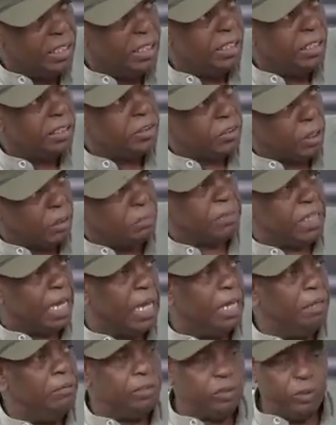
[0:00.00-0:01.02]

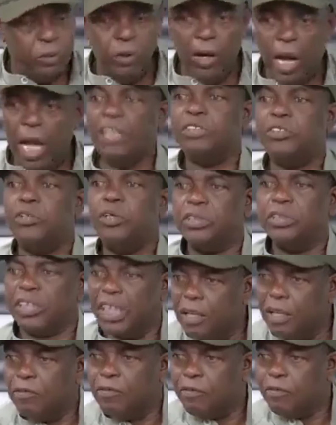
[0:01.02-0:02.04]
sometimes you ask
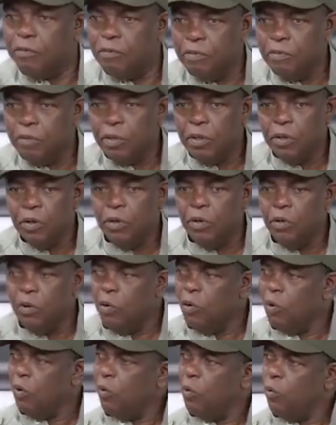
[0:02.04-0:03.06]
yourself,
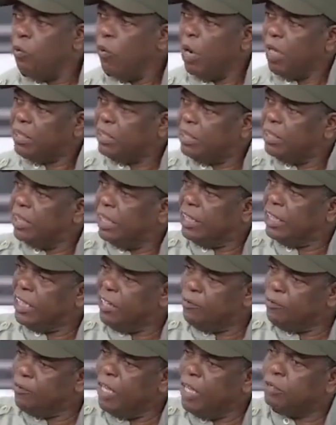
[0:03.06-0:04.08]
what is the
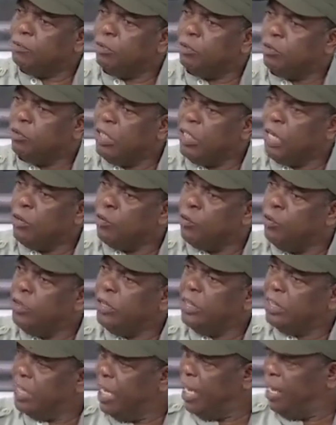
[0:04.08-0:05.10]
difference between a coup
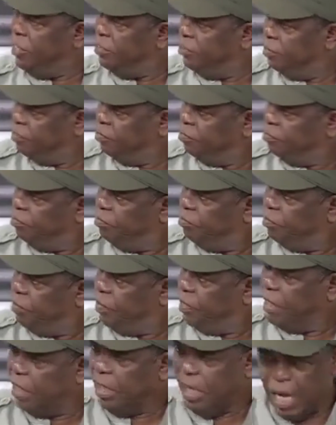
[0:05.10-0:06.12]
d'etat
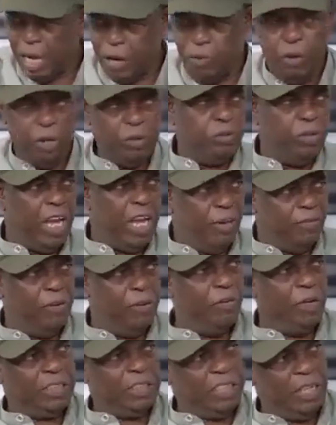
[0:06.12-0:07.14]
and what we have
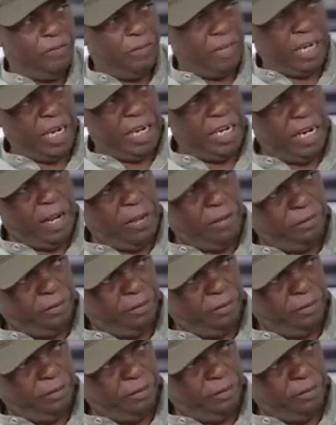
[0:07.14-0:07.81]
in West Africa now?